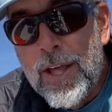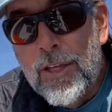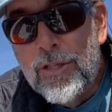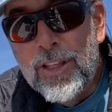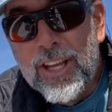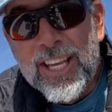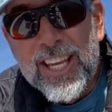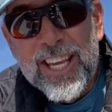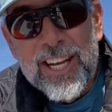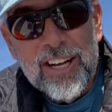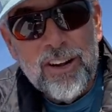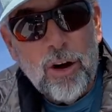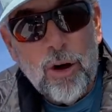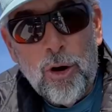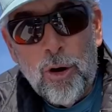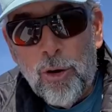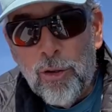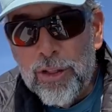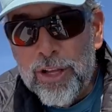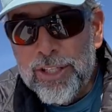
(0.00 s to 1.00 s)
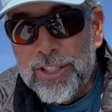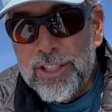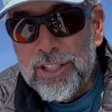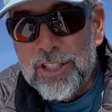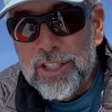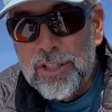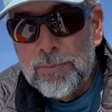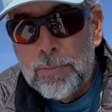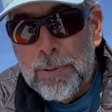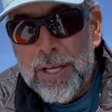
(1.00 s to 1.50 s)
the key to all this
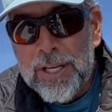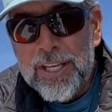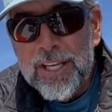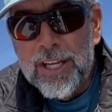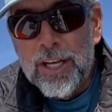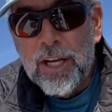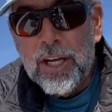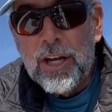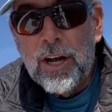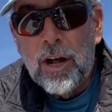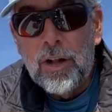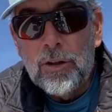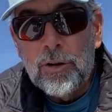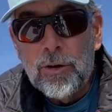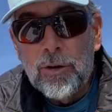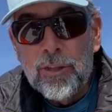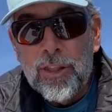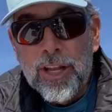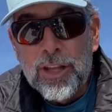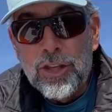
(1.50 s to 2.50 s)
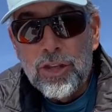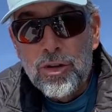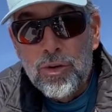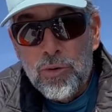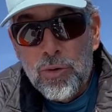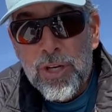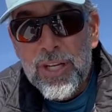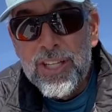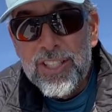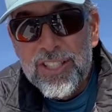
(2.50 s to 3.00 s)
is picking a color that
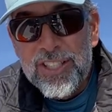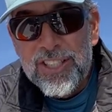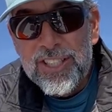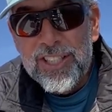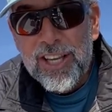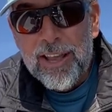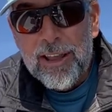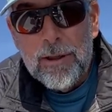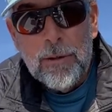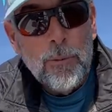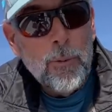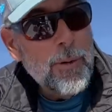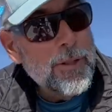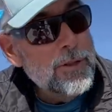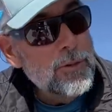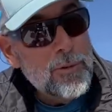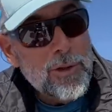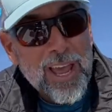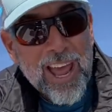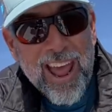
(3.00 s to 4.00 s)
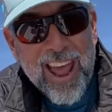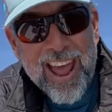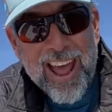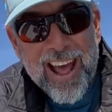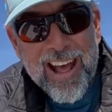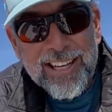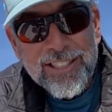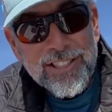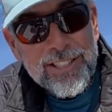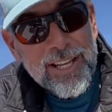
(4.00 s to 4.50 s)
you can see when you
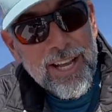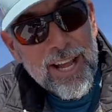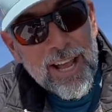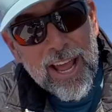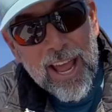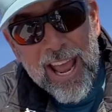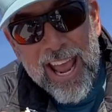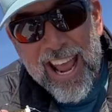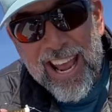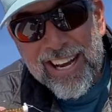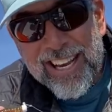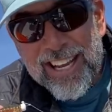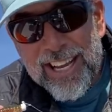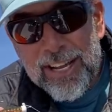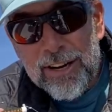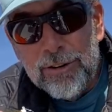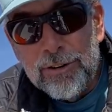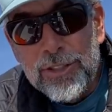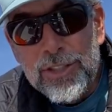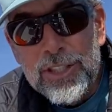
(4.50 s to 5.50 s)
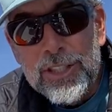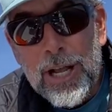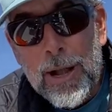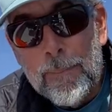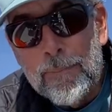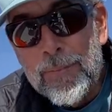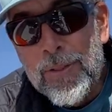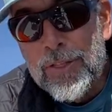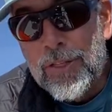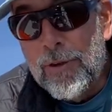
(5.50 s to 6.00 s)
cast and
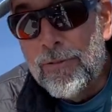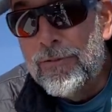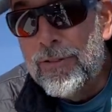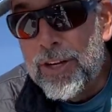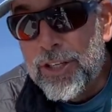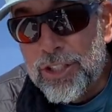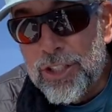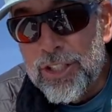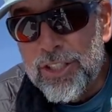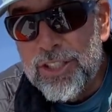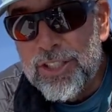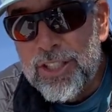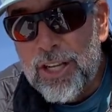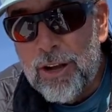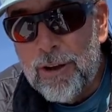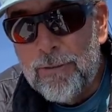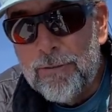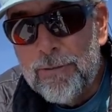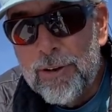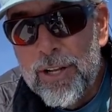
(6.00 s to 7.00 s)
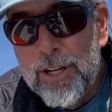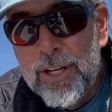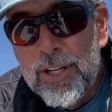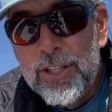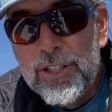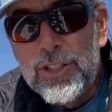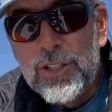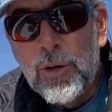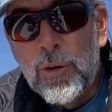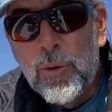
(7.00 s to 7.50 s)
intercept the fish itself.
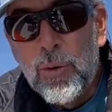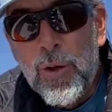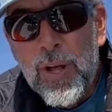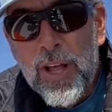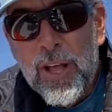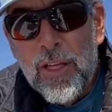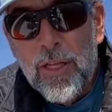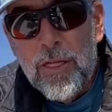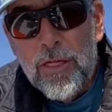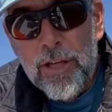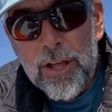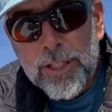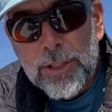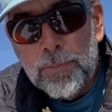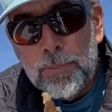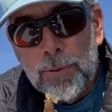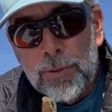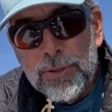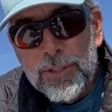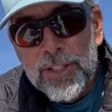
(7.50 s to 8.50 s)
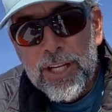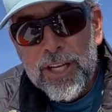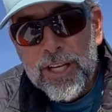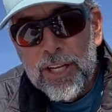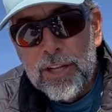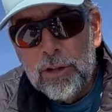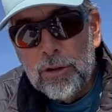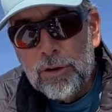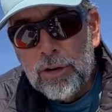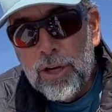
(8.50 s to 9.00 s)
So this
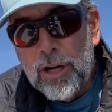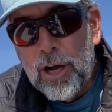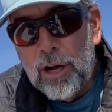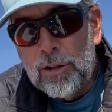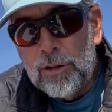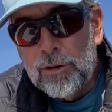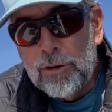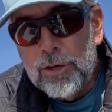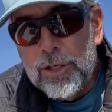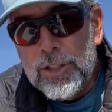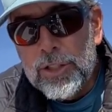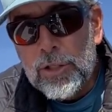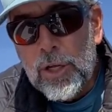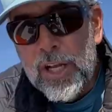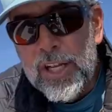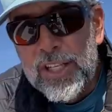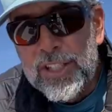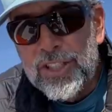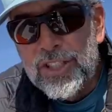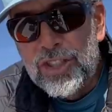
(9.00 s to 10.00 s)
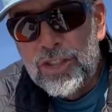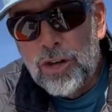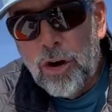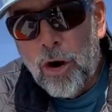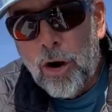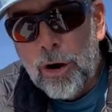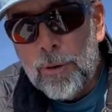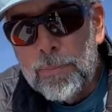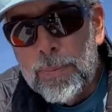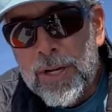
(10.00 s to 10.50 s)
particular color is, is
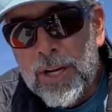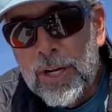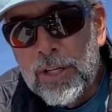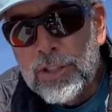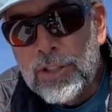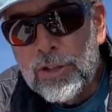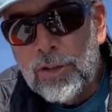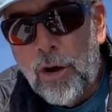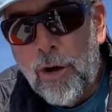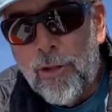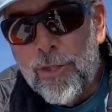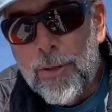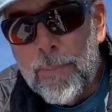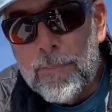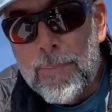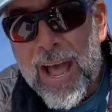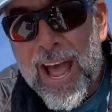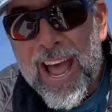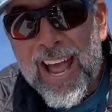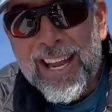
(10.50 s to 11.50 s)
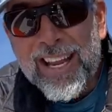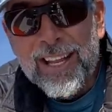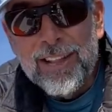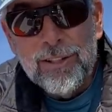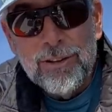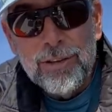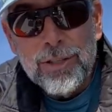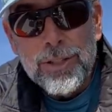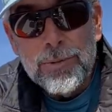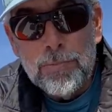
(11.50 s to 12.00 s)
dark because on the back it
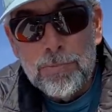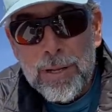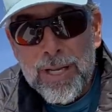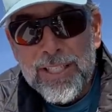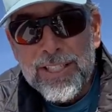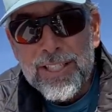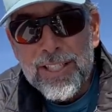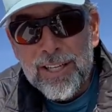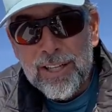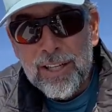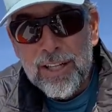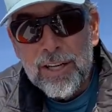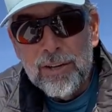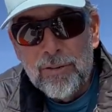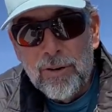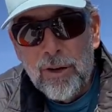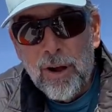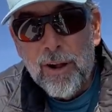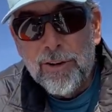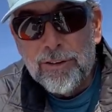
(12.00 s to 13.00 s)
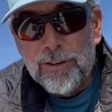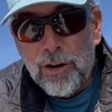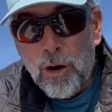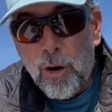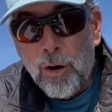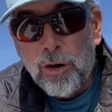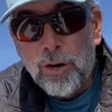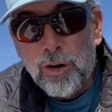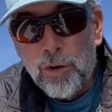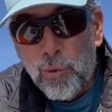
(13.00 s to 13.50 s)
looks basically a
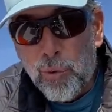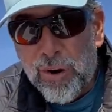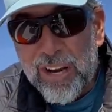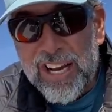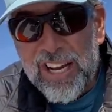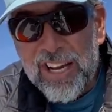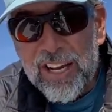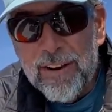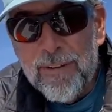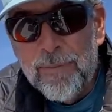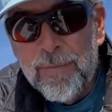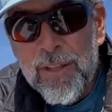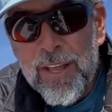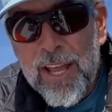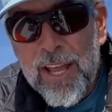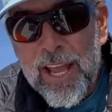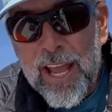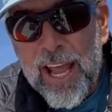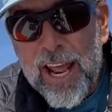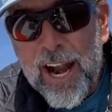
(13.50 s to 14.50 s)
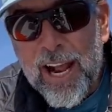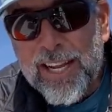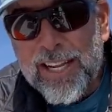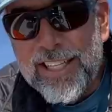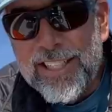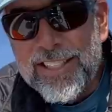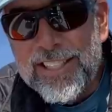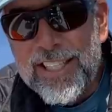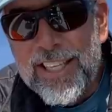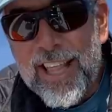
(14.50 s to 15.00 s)
dark green. And I
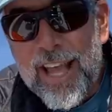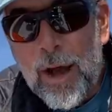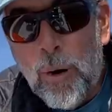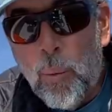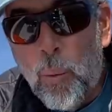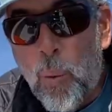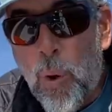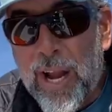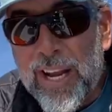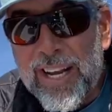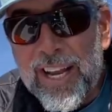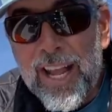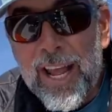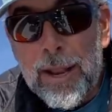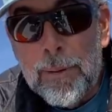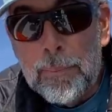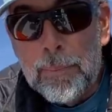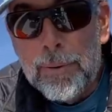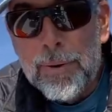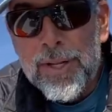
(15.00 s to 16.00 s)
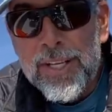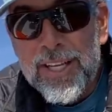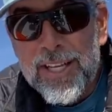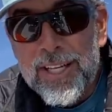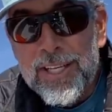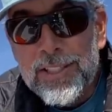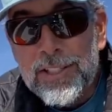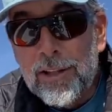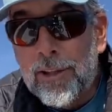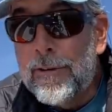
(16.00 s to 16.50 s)
can see that white head pretty
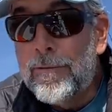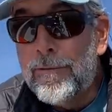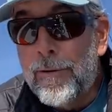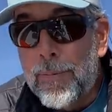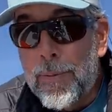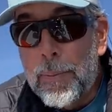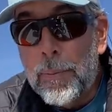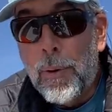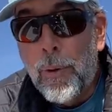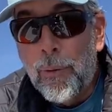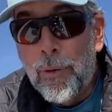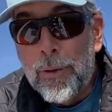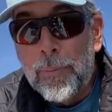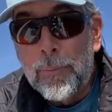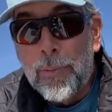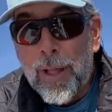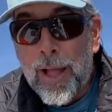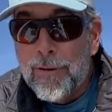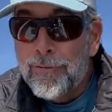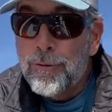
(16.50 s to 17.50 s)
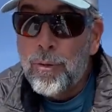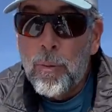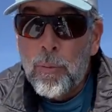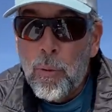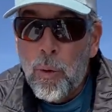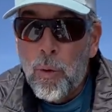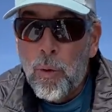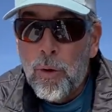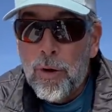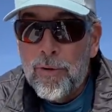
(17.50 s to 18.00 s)
easily from the poling platform
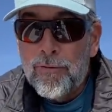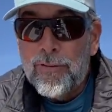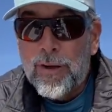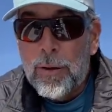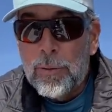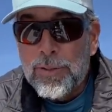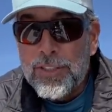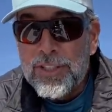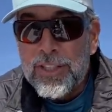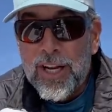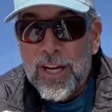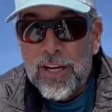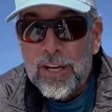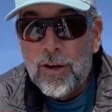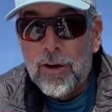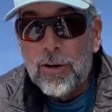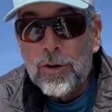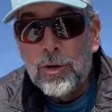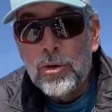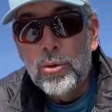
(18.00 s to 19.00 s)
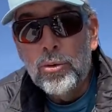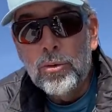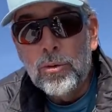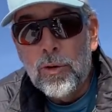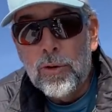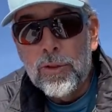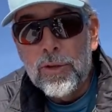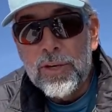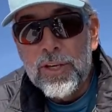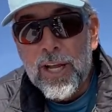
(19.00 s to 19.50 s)
or if I was standing on a cooler
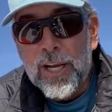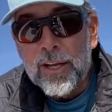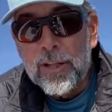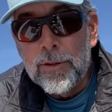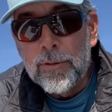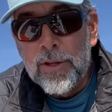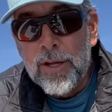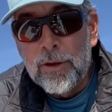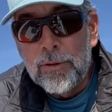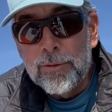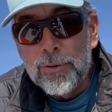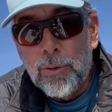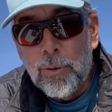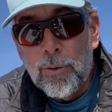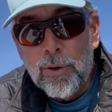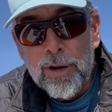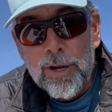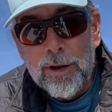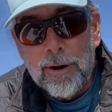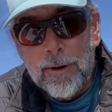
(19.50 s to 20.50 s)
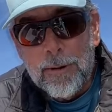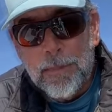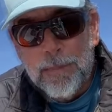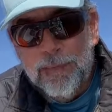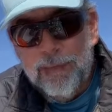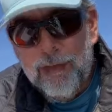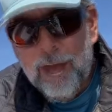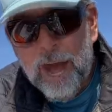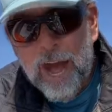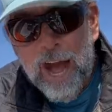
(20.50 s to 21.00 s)
on the deck of the Eldora here.
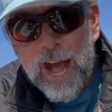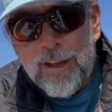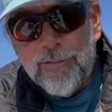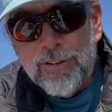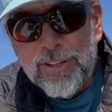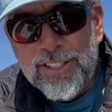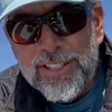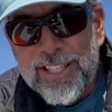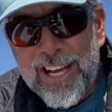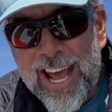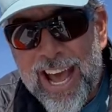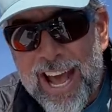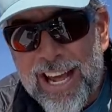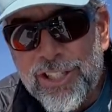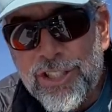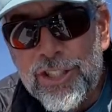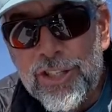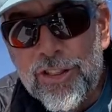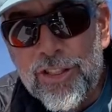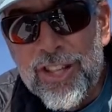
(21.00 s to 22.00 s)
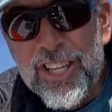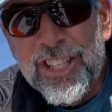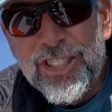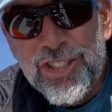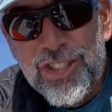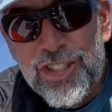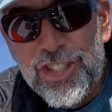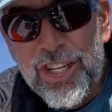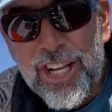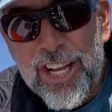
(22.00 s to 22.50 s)
I've attached this
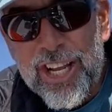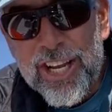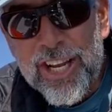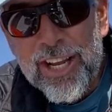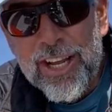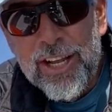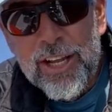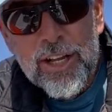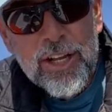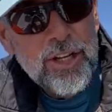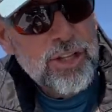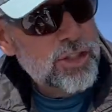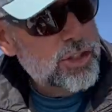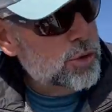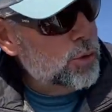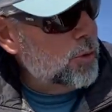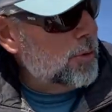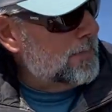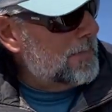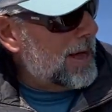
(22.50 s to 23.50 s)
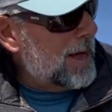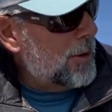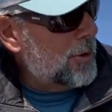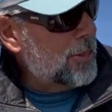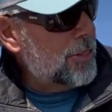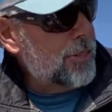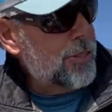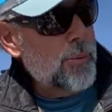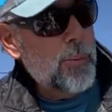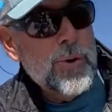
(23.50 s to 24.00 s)
jig to about
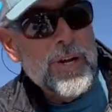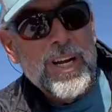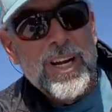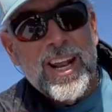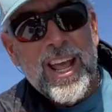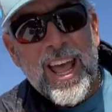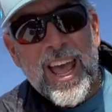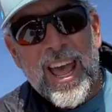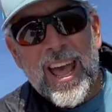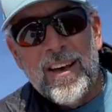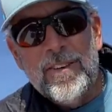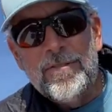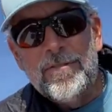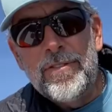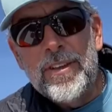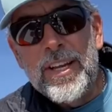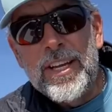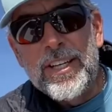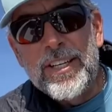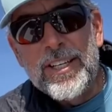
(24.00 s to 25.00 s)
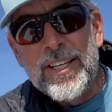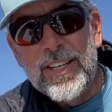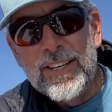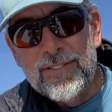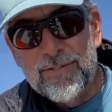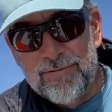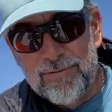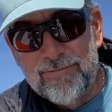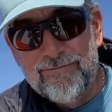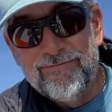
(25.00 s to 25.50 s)
three and a half feet,
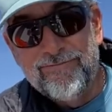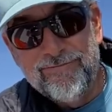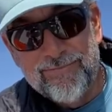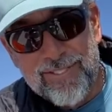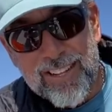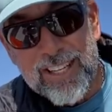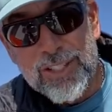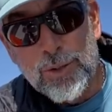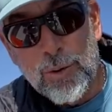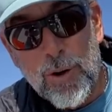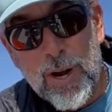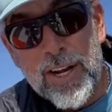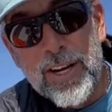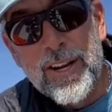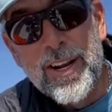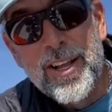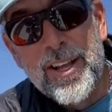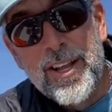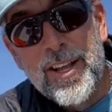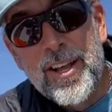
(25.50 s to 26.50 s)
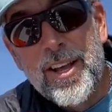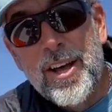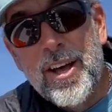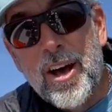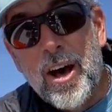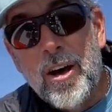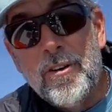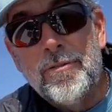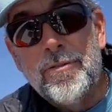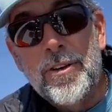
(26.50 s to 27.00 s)
that's right,
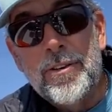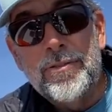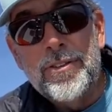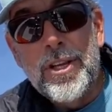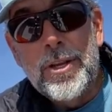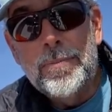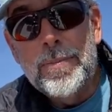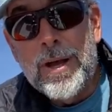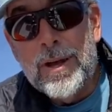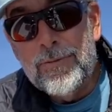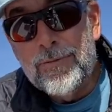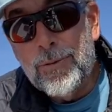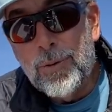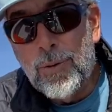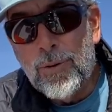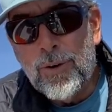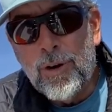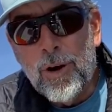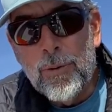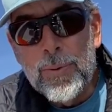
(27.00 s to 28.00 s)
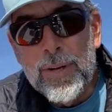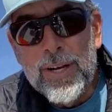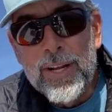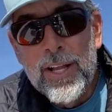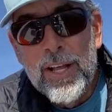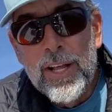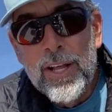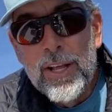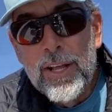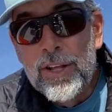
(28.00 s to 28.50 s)
A 15 pound fluorocarbon.
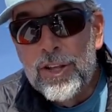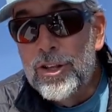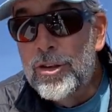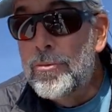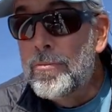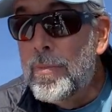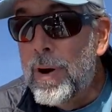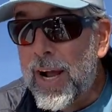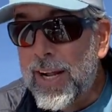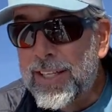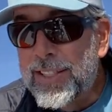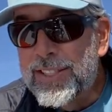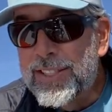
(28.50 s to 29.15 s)
You might